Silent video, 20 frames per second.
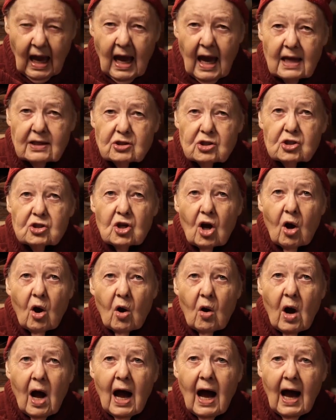And
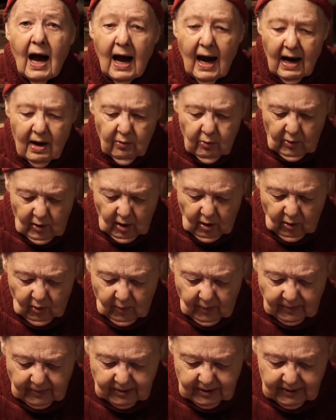so I
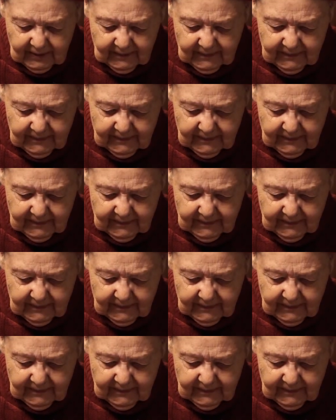roamed,